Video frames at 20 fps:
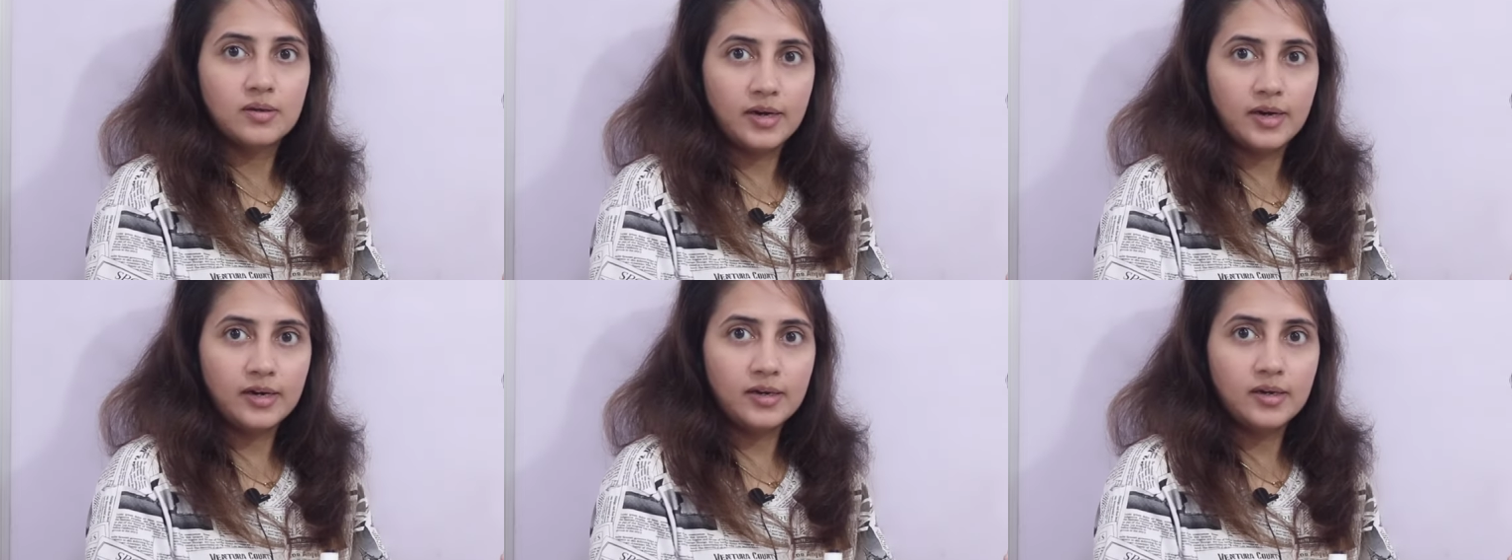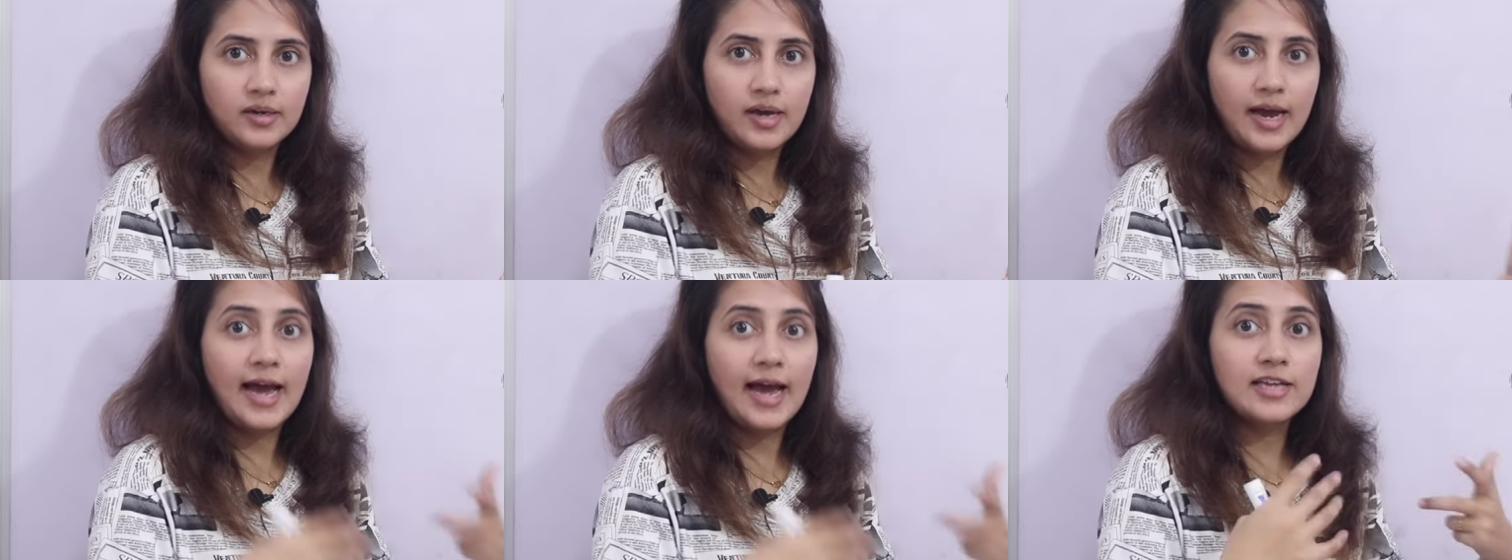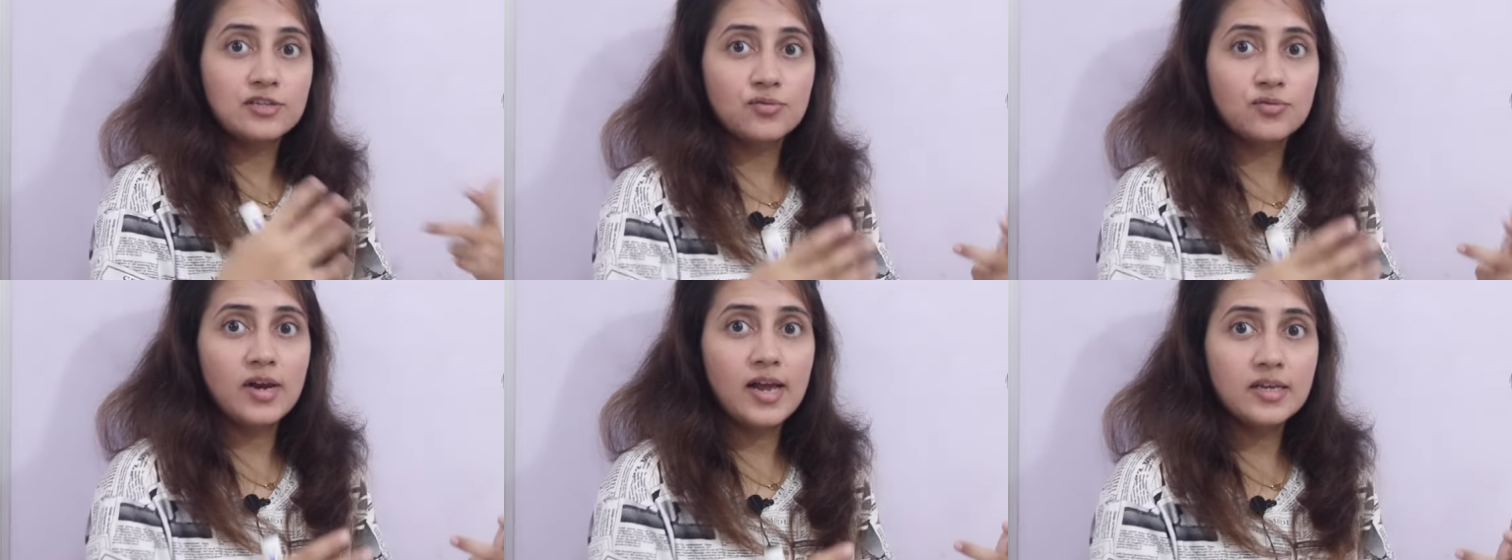right?
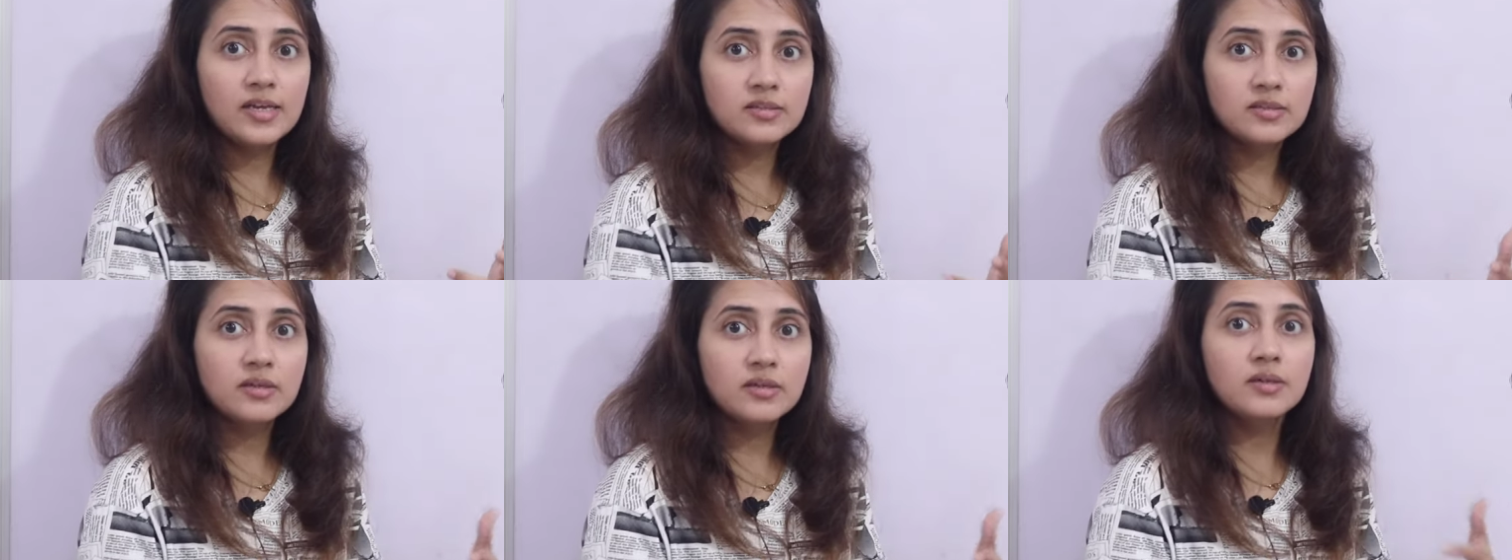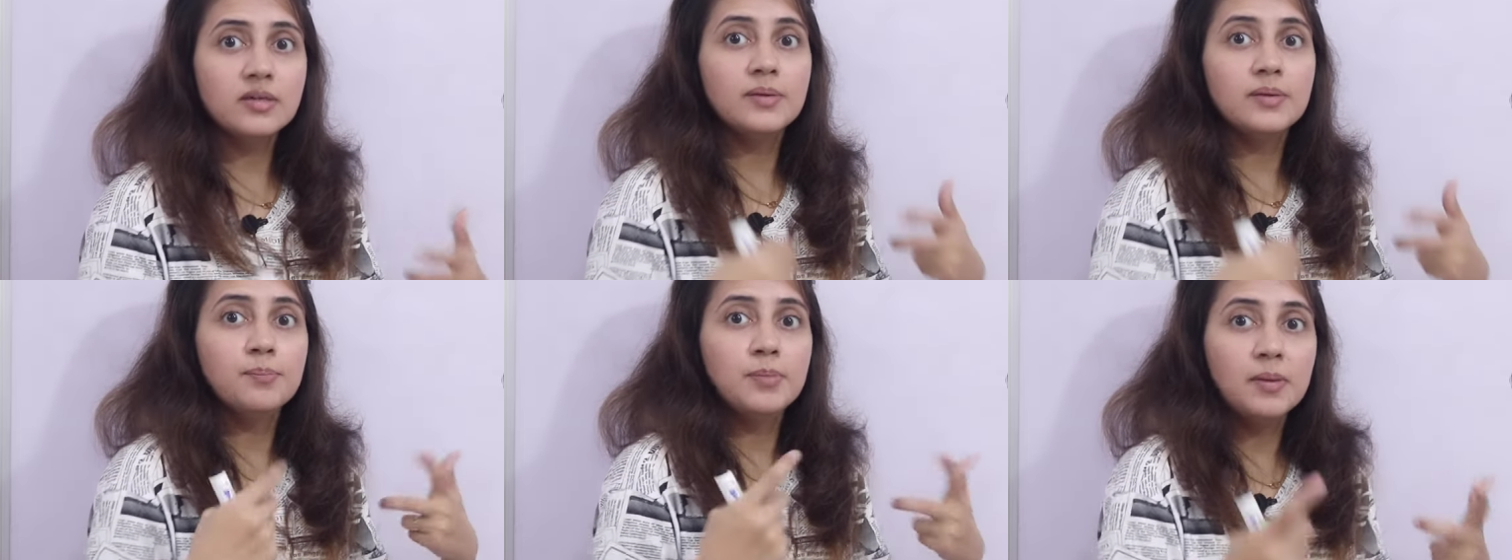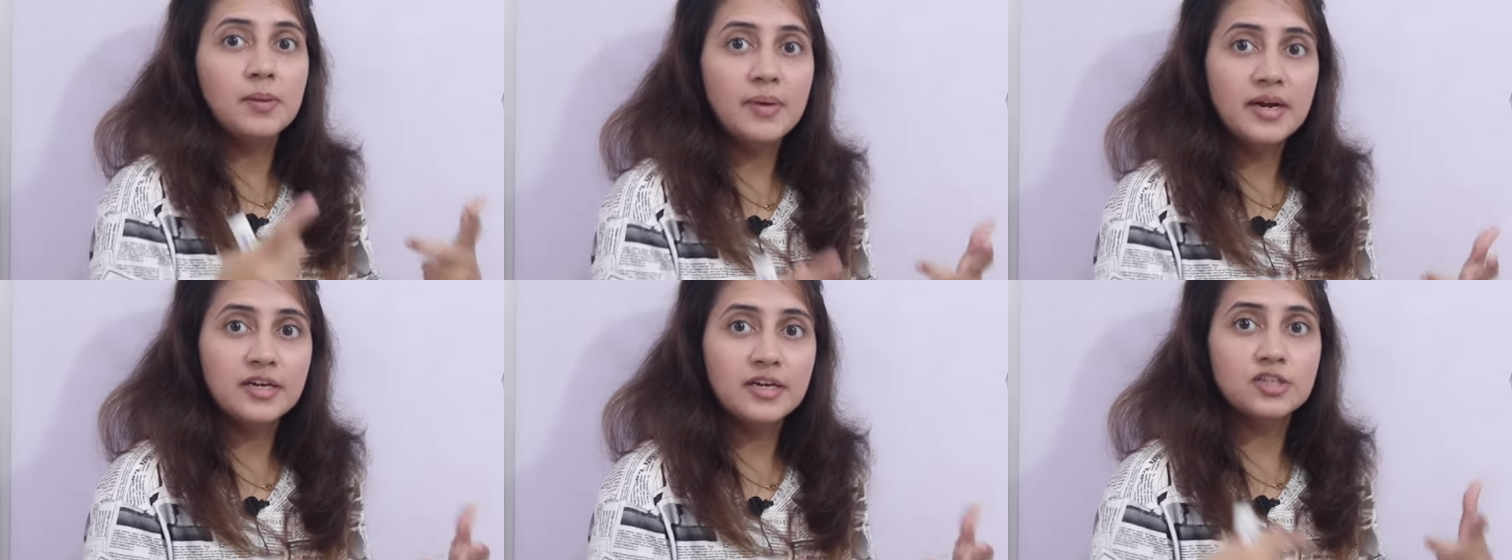As well as the
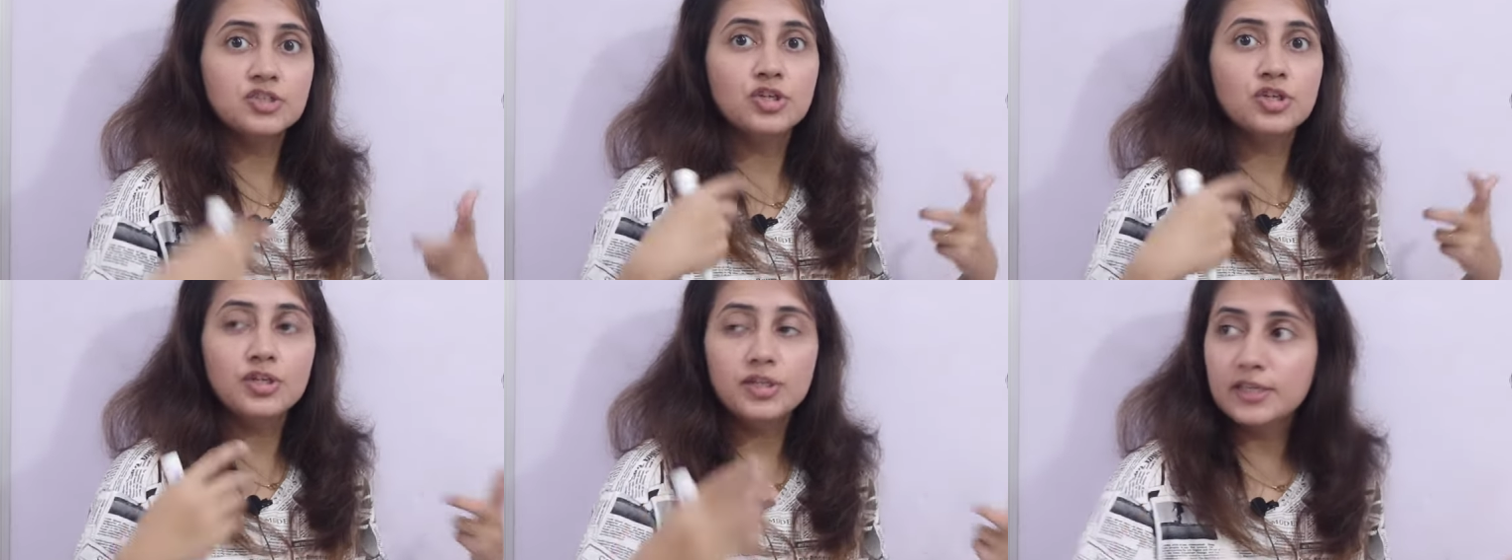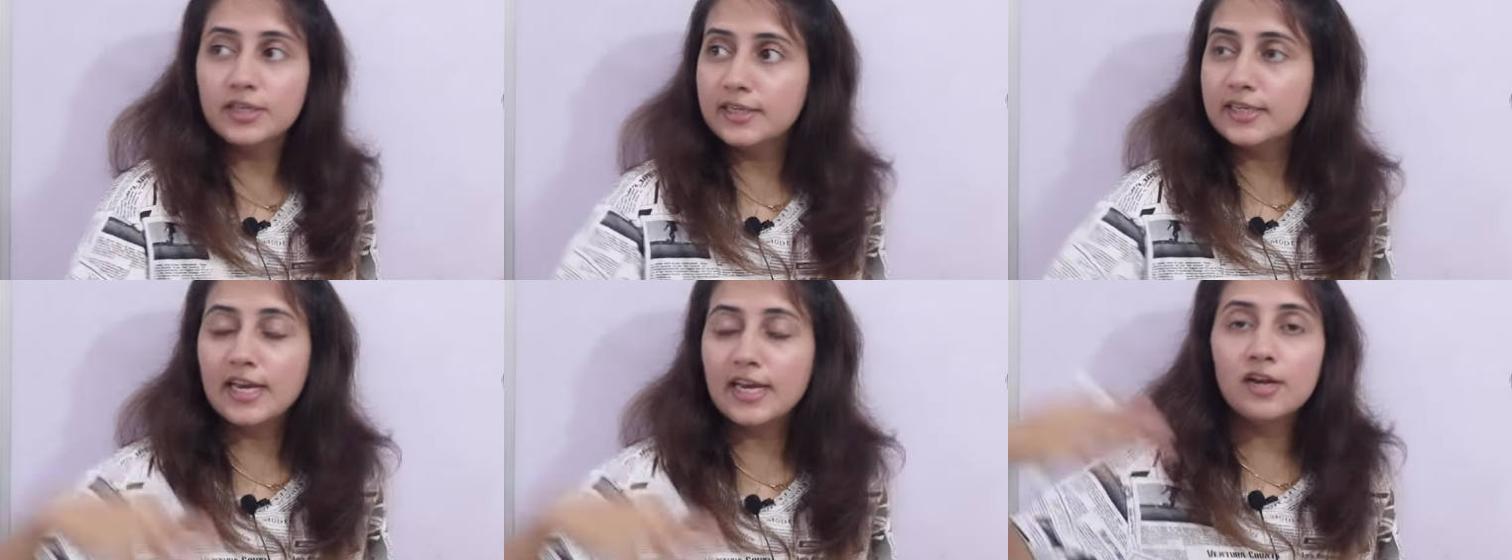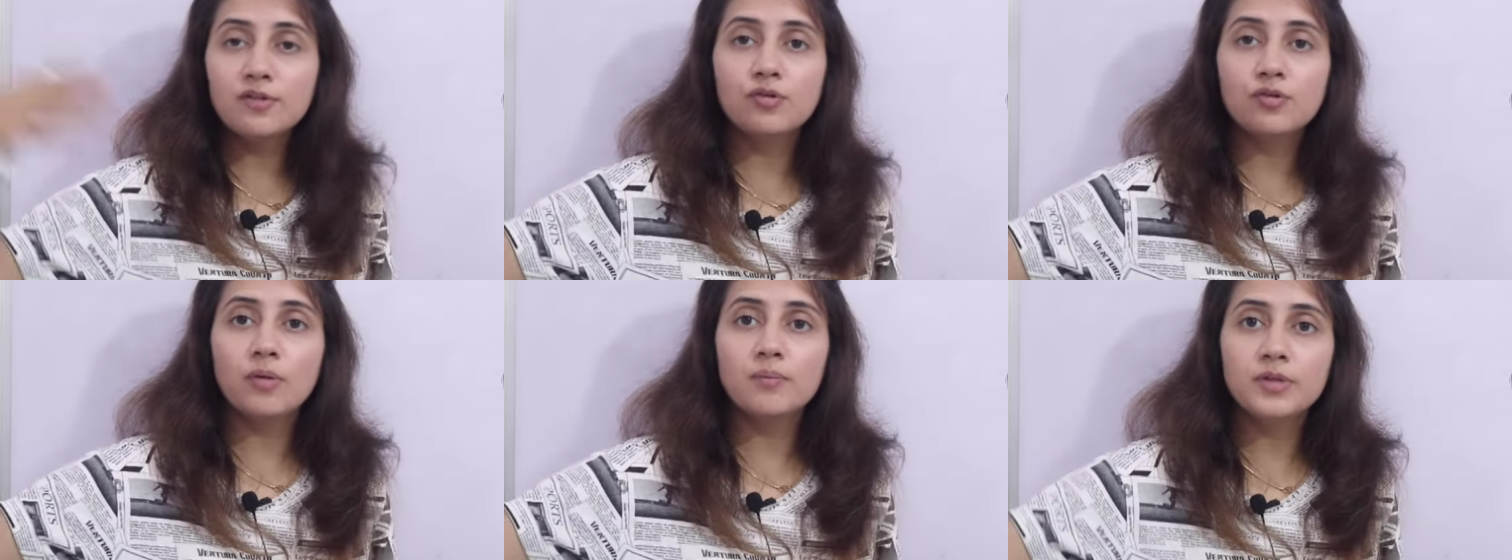implementation
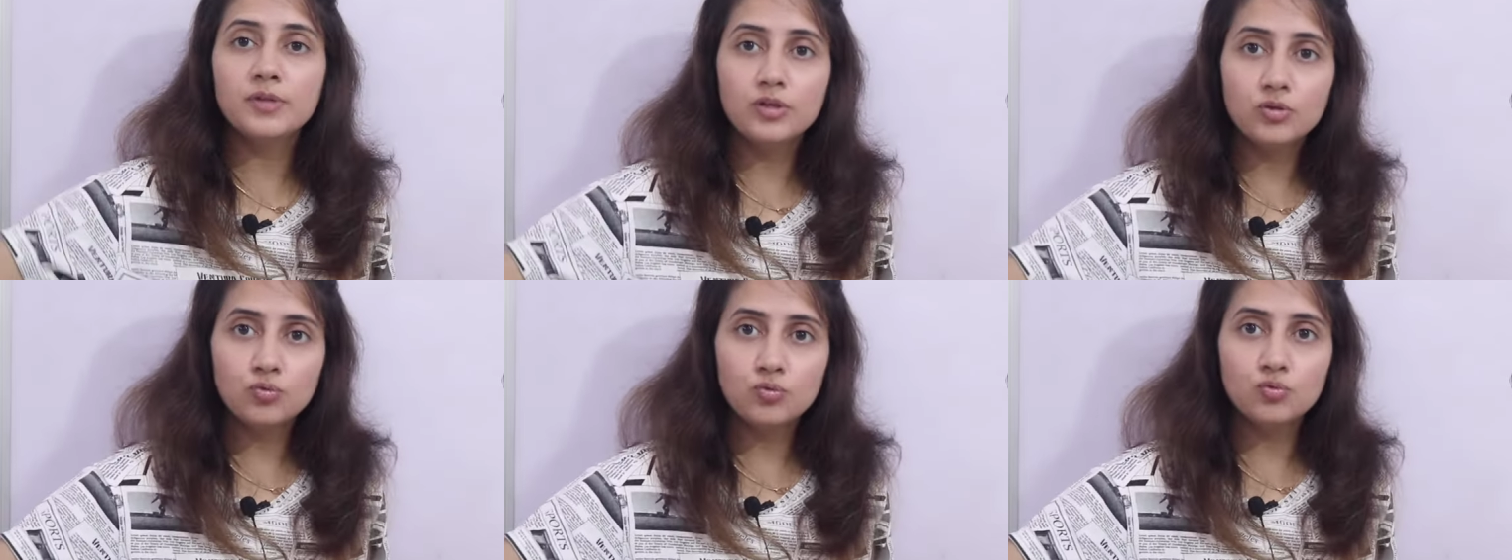detail from the